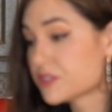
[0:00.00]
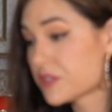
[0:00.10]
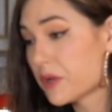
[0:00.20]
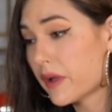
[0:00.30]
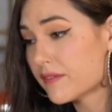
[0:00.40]

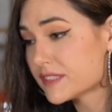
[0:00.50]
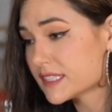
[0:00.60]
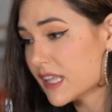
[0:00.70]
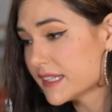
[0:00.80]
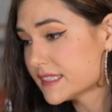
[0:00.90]
don't have to
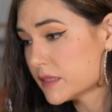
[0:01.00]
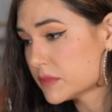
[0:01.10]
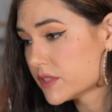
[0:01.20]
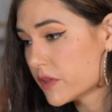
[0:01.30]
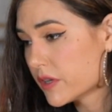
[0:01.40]
slice them,
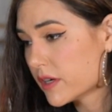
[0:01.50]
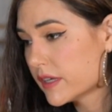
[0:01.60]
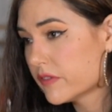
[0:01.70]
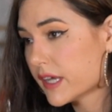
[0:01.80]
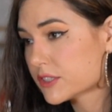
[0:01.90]
so they're
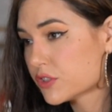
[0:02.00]
even extra